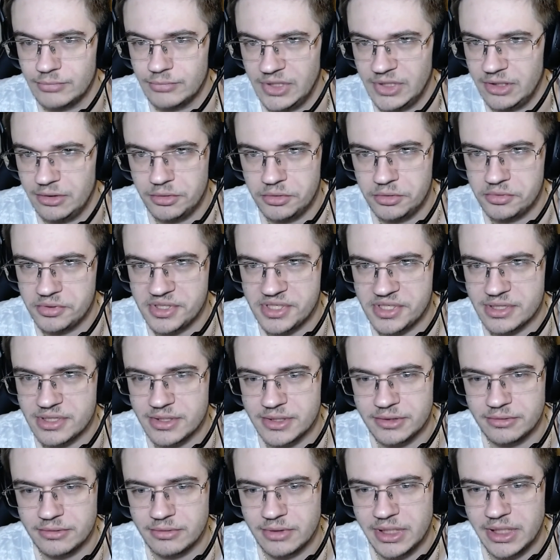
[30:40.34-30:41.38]
Everyone's
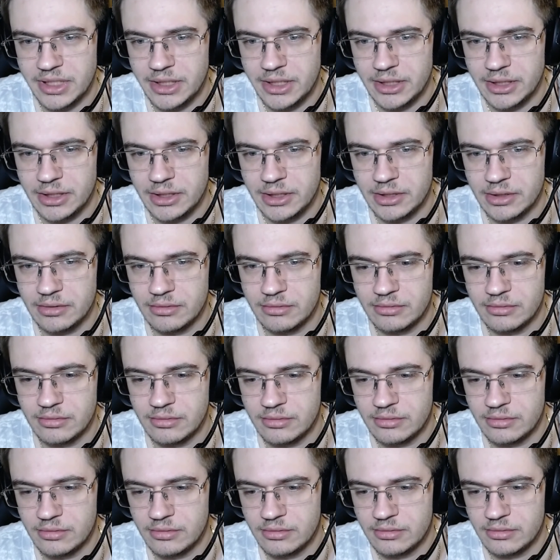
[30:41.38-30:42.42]
crying.
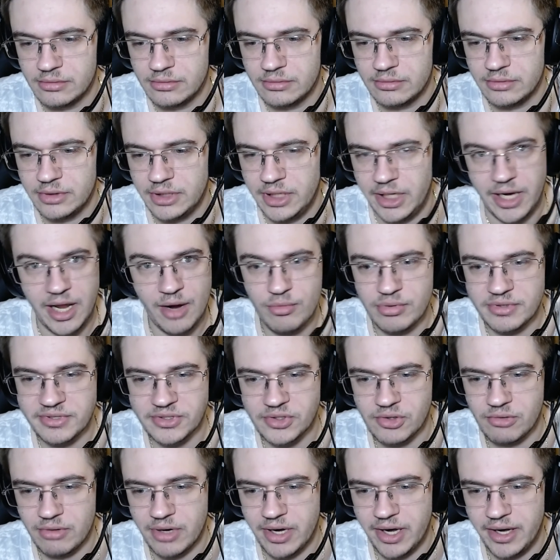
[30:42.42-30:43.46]
And I was
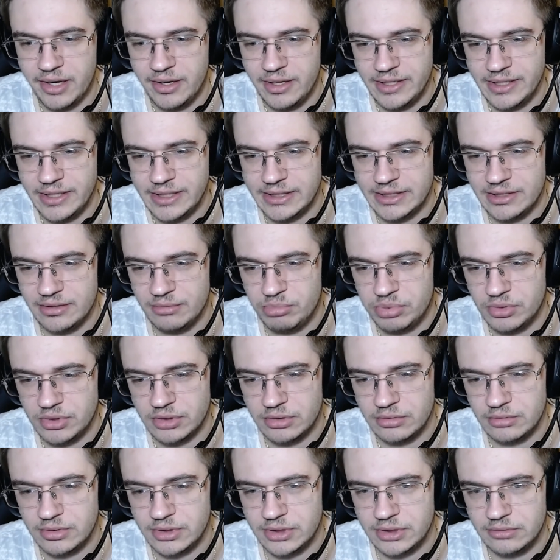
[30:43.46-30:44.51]
crying in this
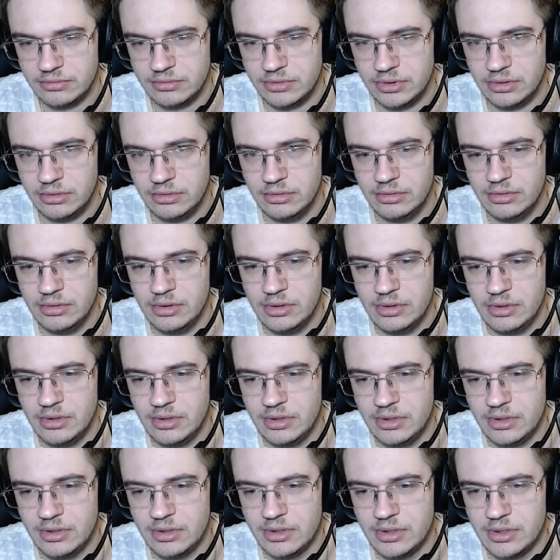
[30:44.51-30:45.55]
episode as well.
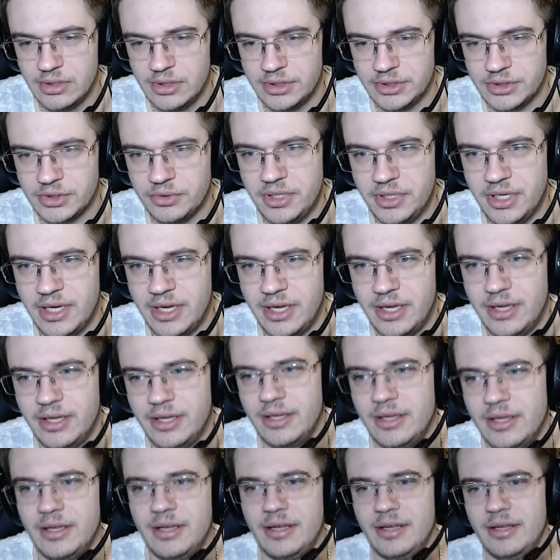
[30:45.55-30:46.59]
So
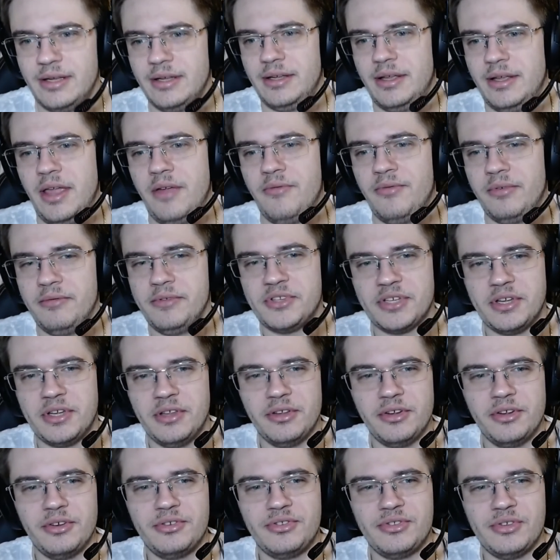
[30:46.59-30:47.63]
yeah, everyone's
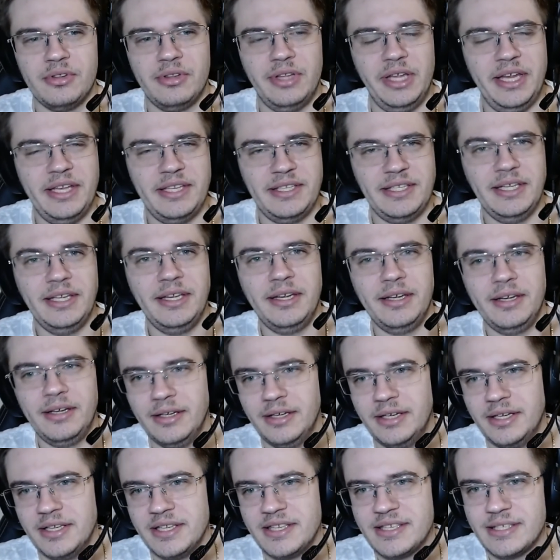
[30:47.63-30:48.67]
congratulating
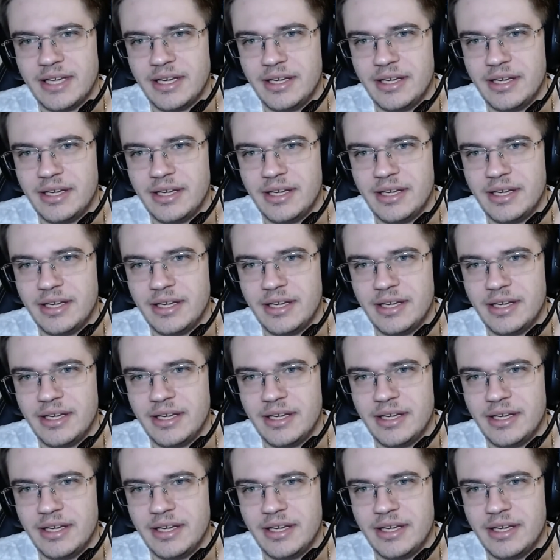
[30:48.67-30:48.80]
Keith